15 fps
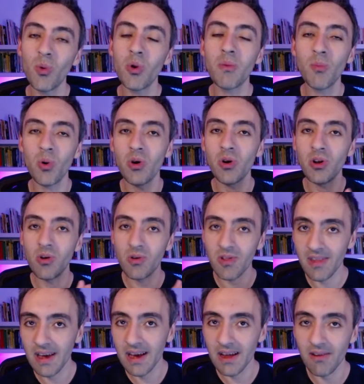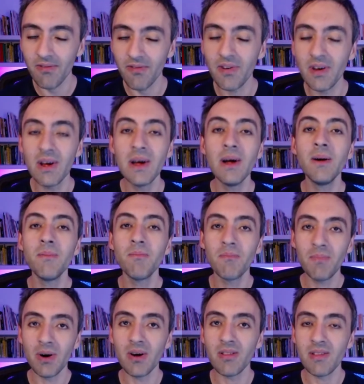more and more on yourself.
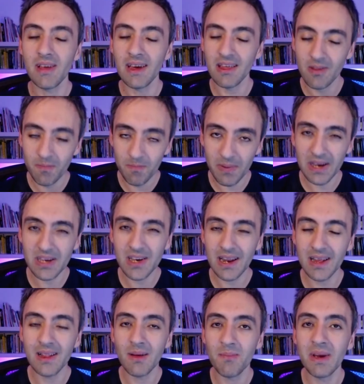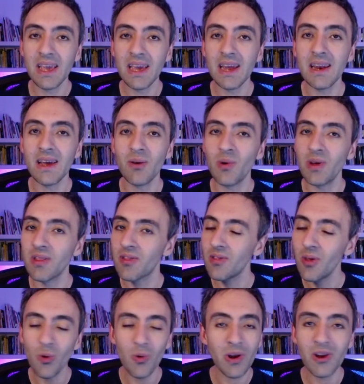But especially in the beginning, when
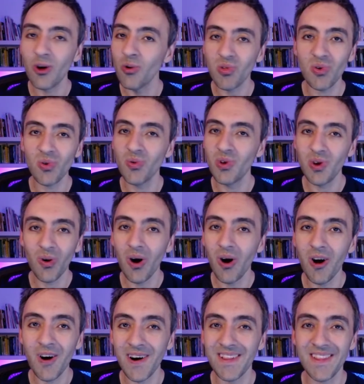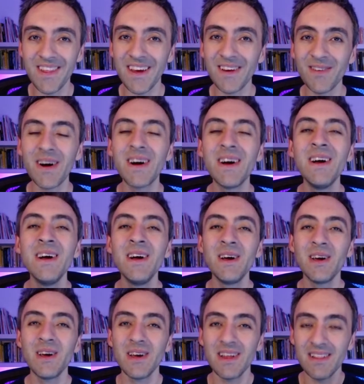no one knows who you are, etc.,
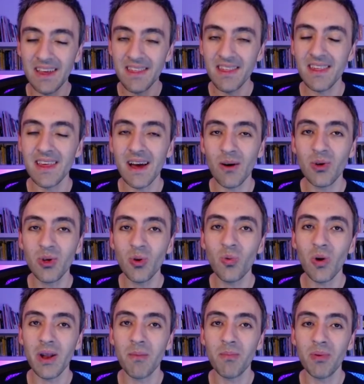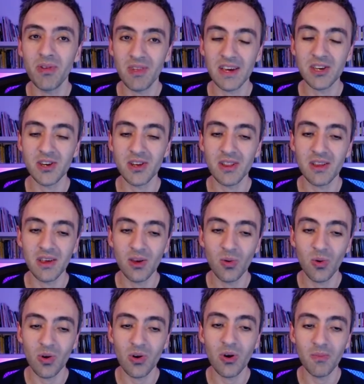this is how you want to position
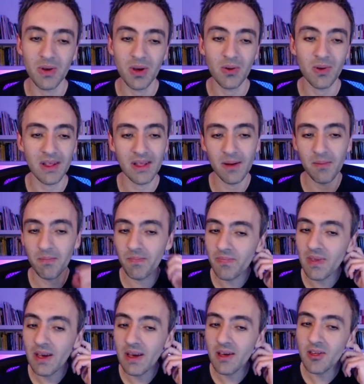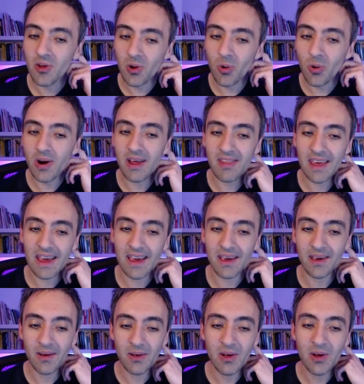your community. So Lorna is
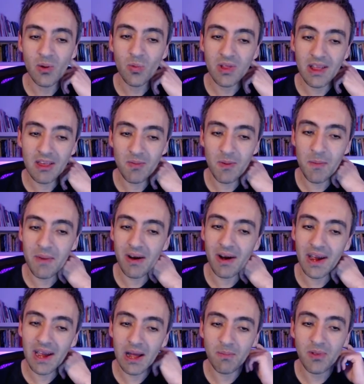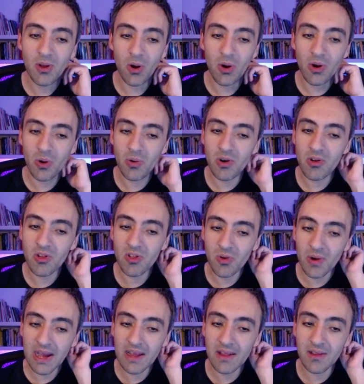saying, would this be better? I help dog owners
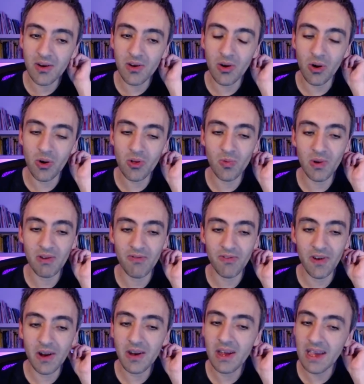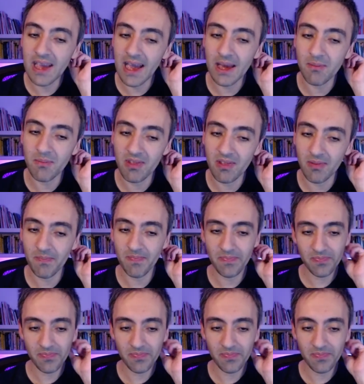train their dogs with fun games.